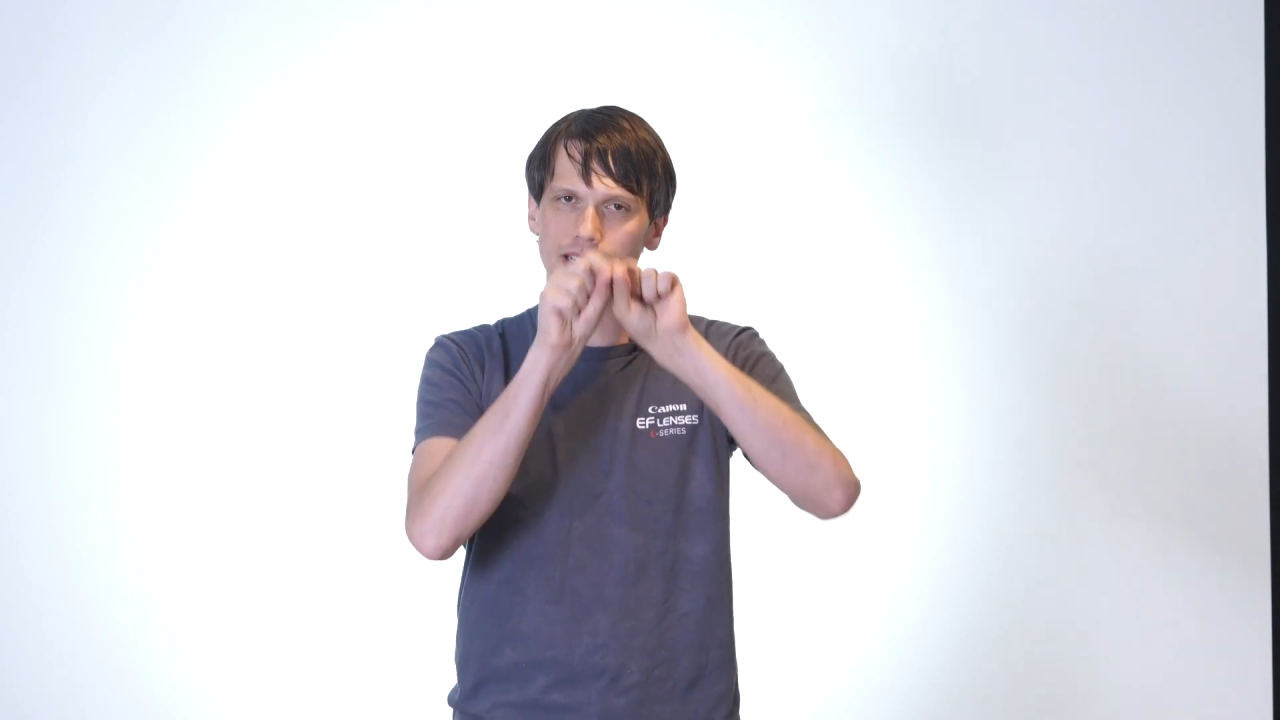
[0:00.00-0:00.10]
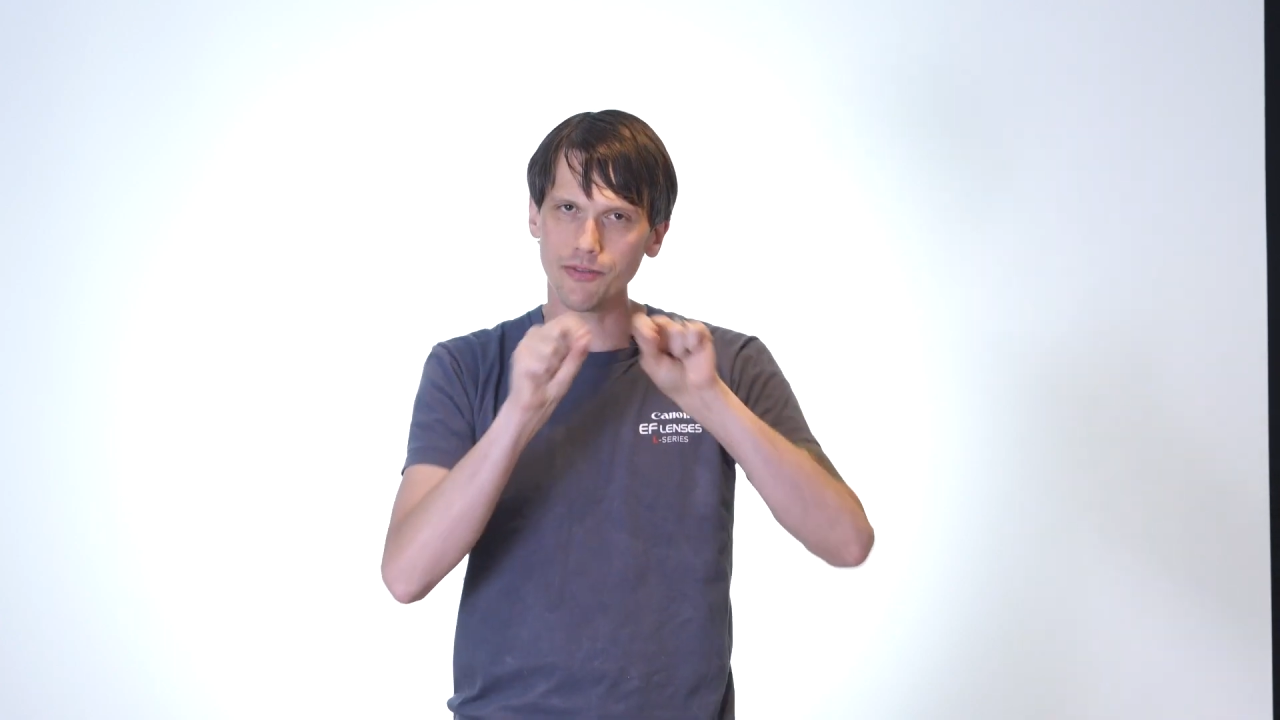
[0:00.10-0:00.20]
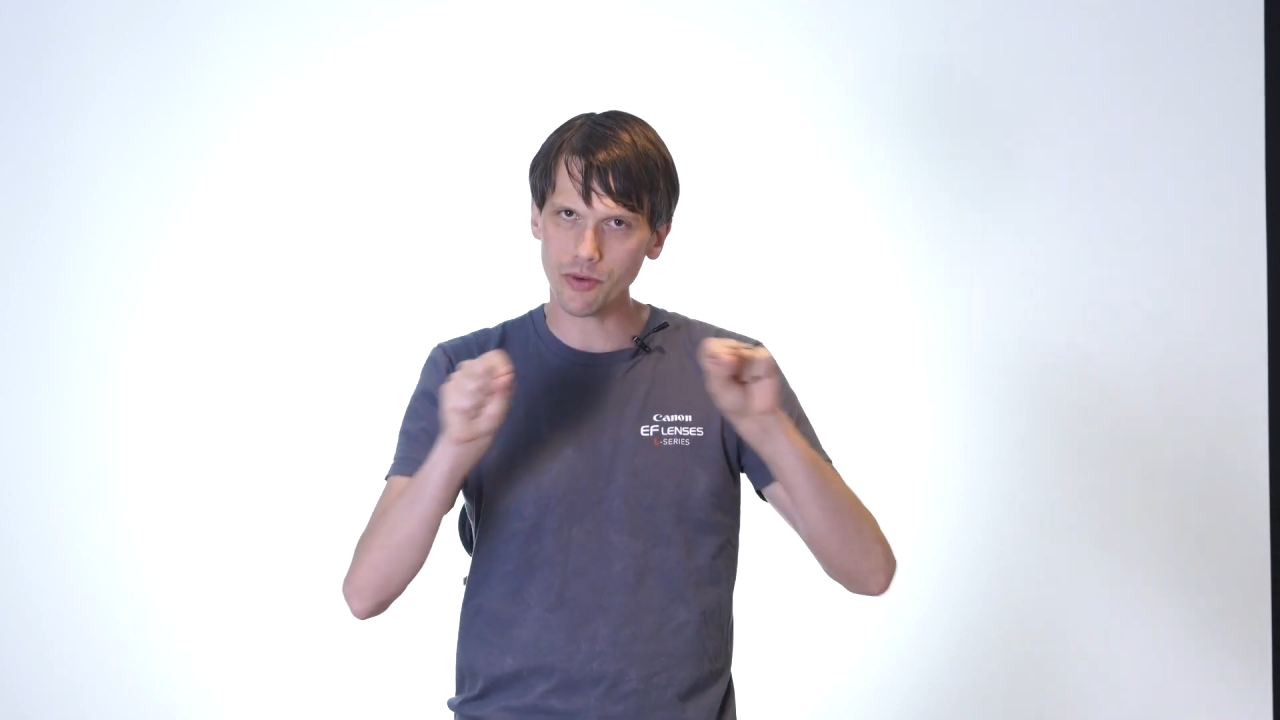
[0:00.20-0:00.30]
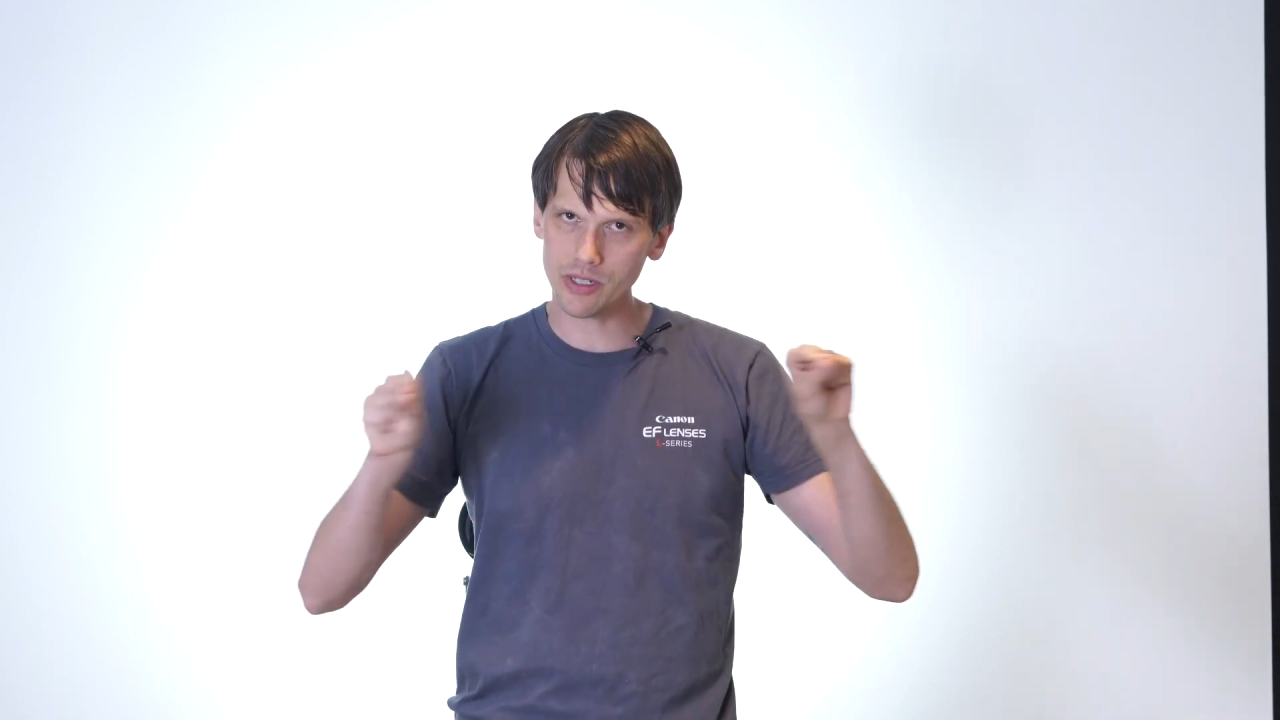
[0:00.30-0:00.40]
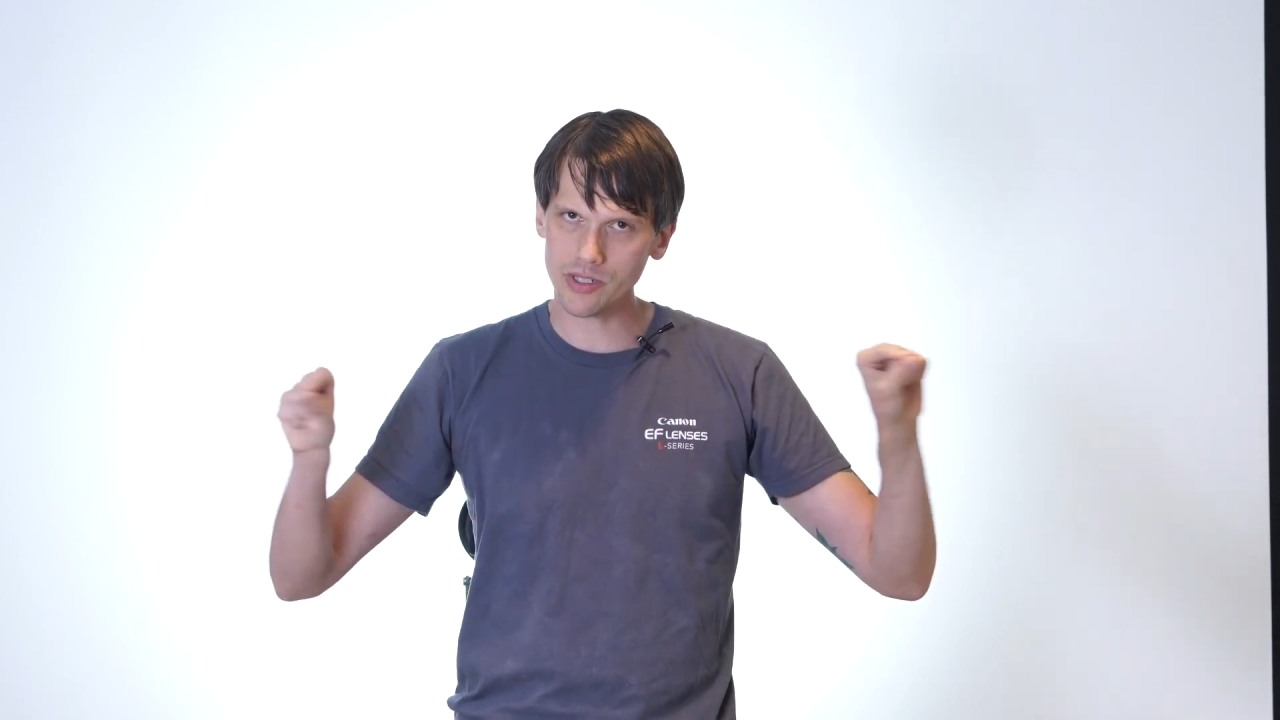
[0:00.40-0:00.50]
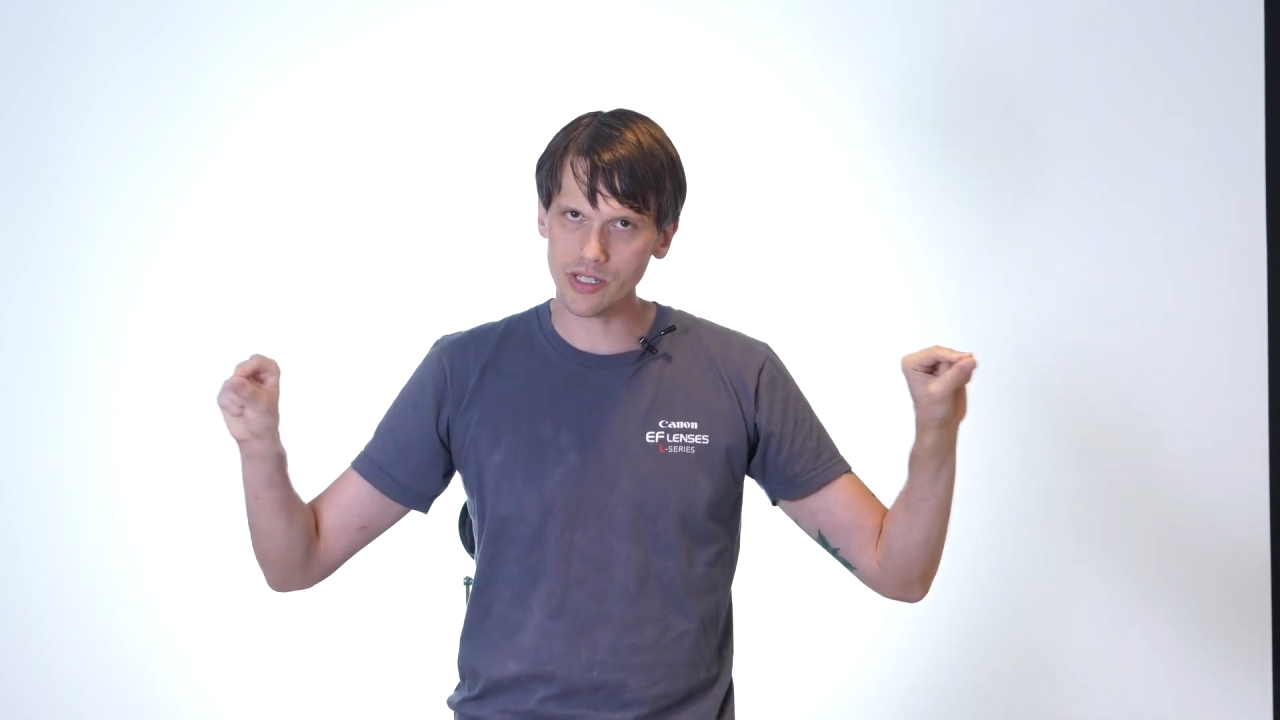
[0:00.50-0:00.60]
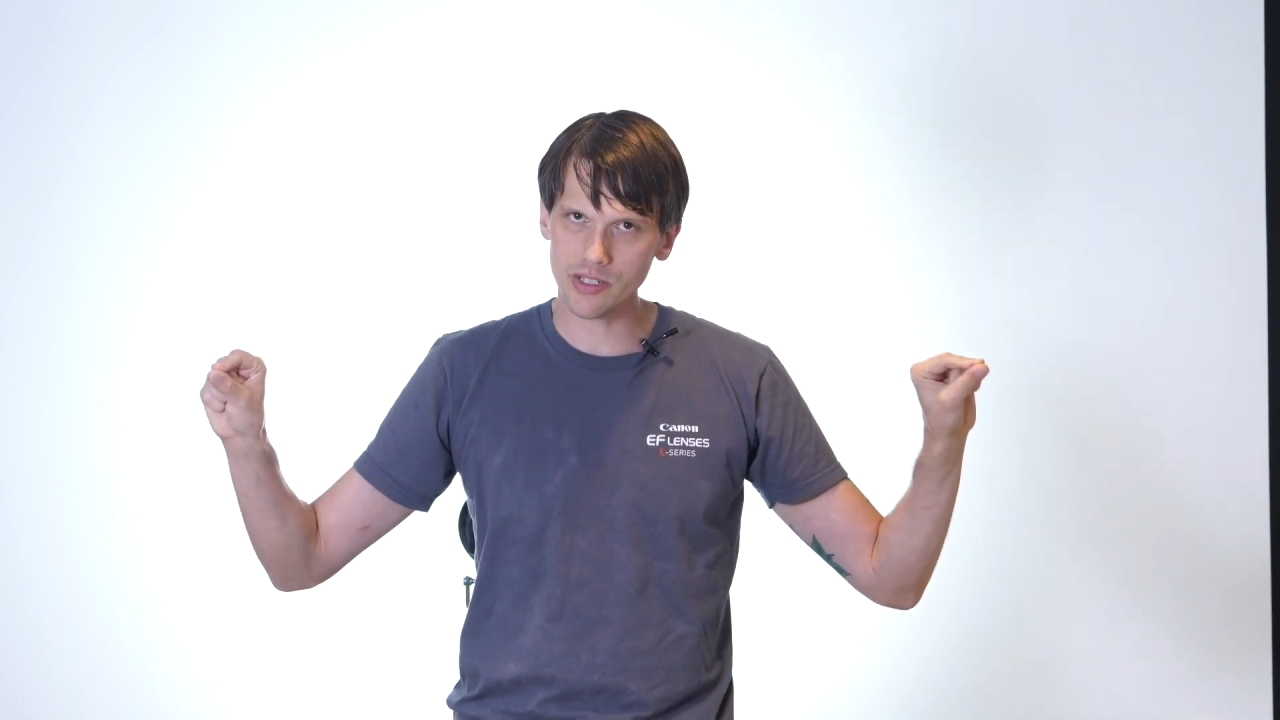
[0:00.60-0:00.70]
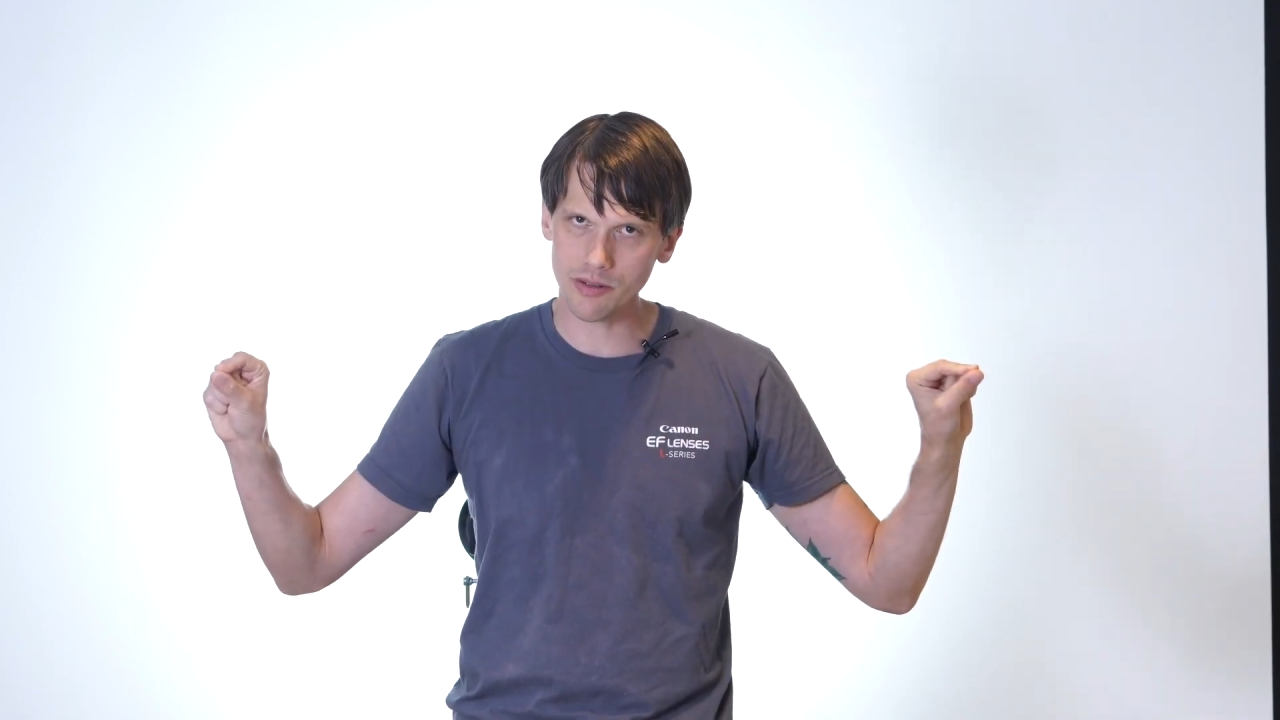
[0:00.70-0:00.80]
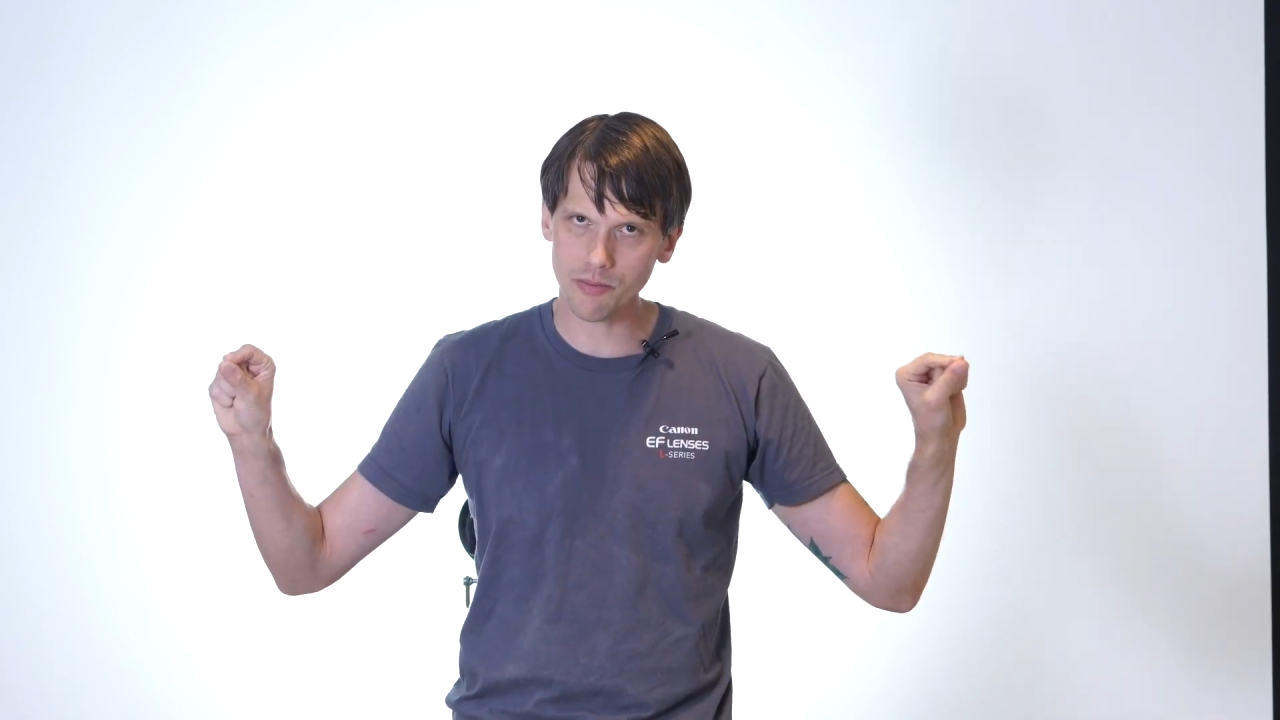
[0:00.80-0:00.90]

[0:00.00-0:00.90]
differences